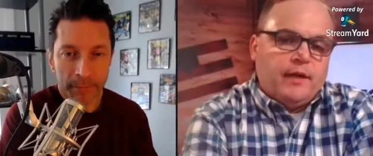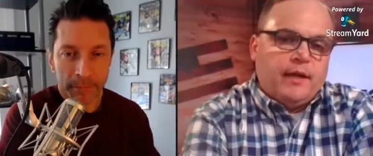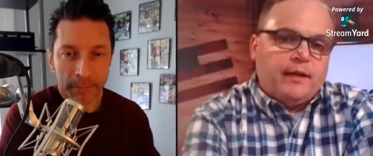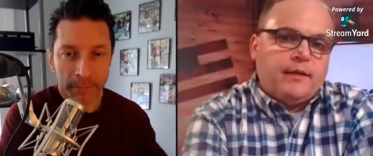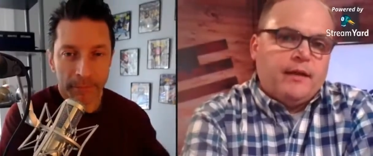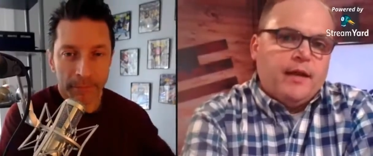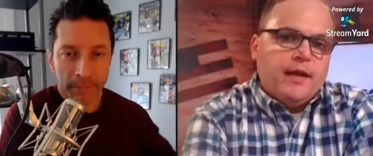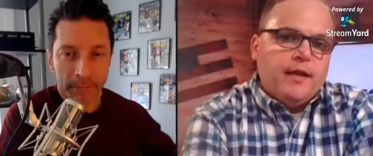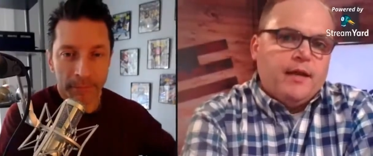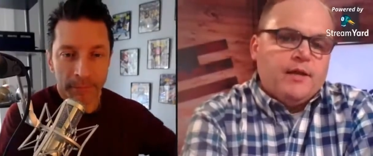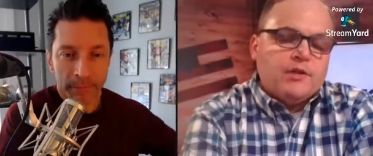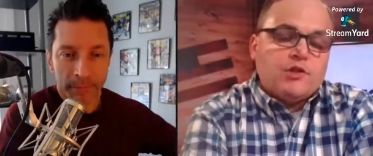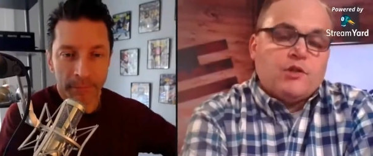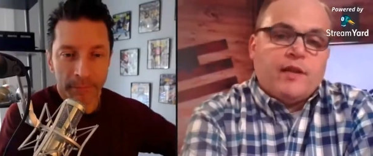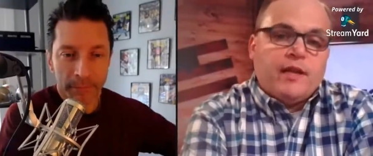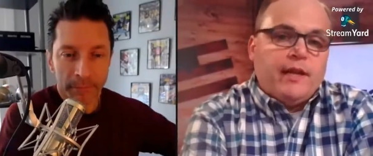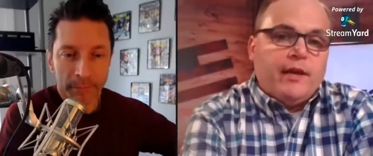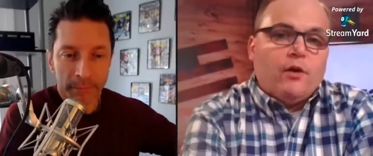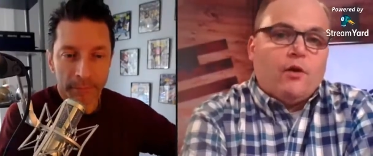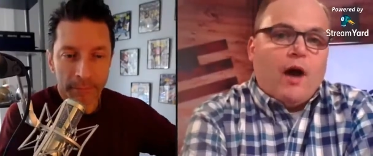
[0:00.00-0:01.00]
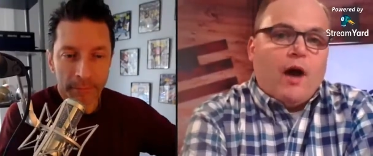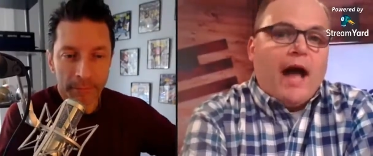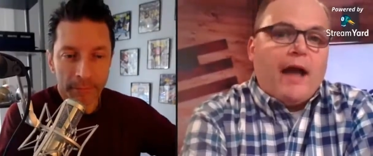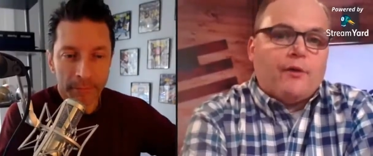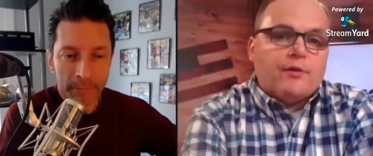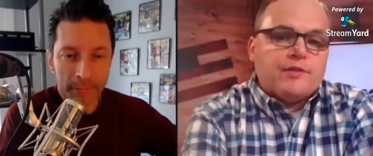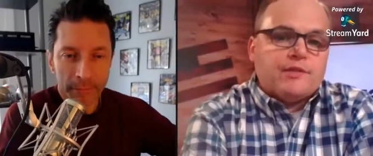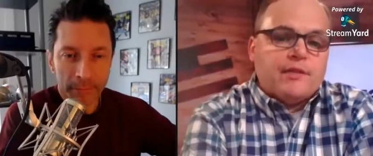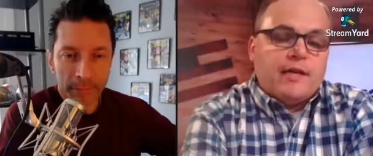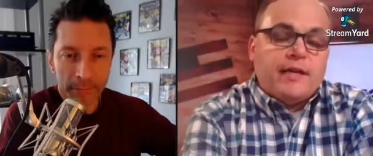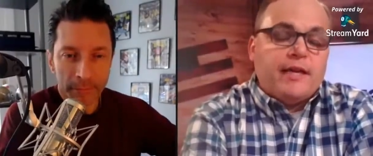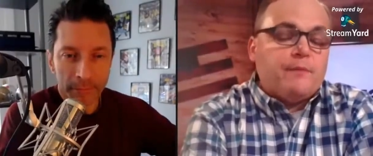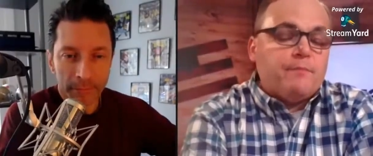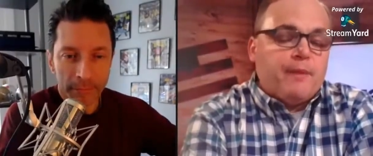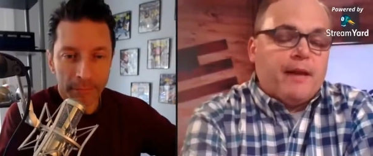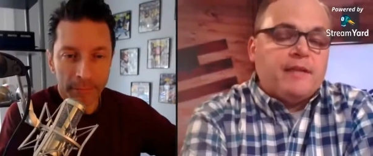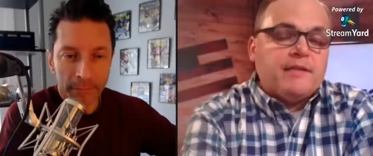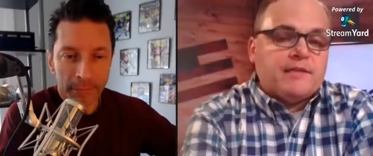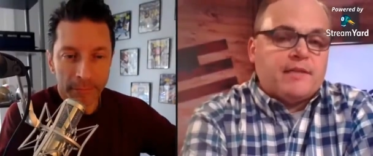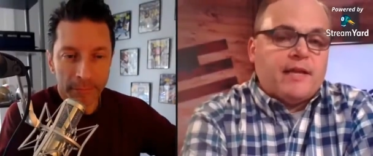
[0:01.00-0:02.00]
Speaker 1: And so they need Ohio State, they
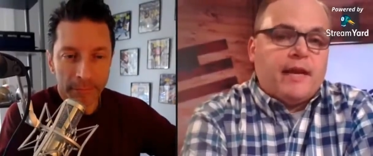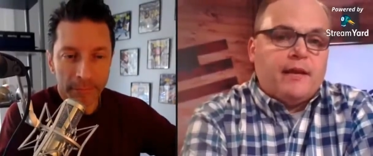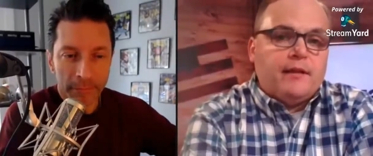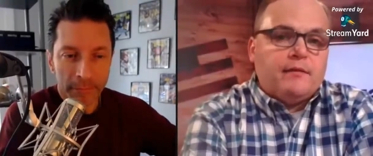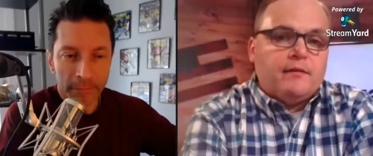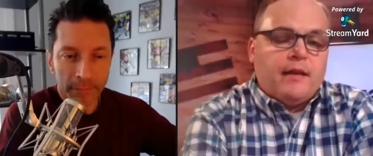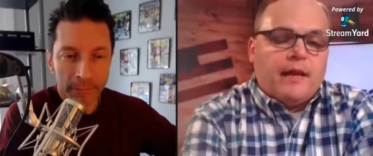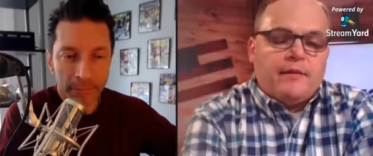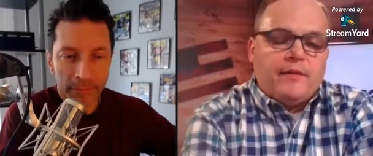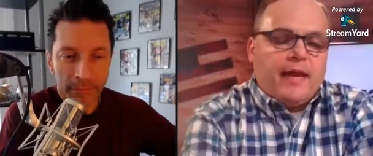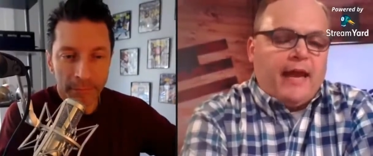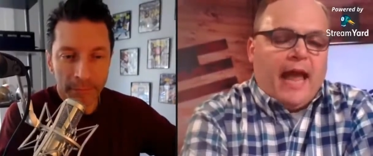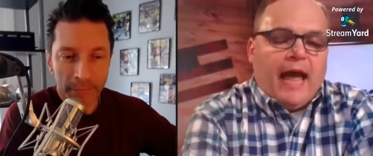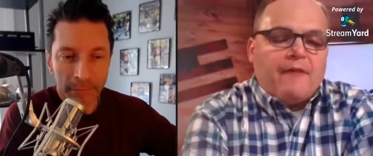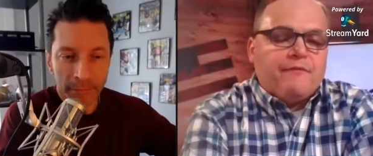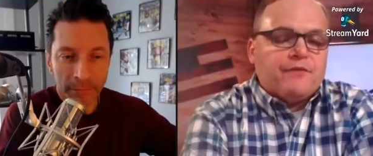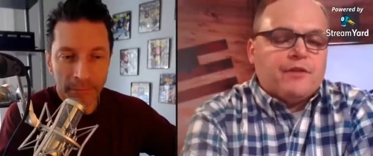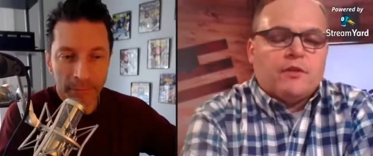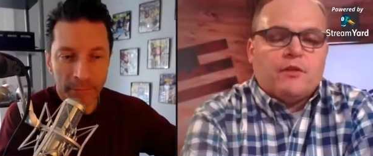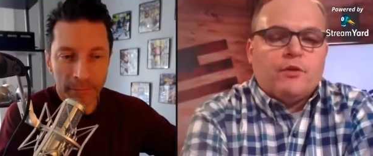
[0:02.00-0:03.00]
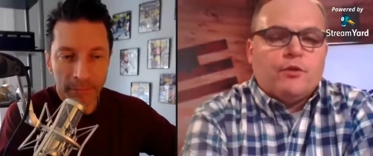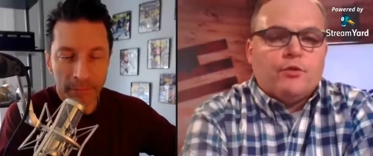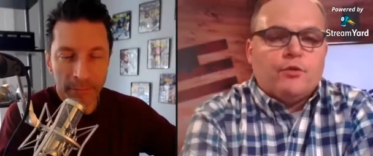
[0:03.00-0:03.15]
need Penn State. They have to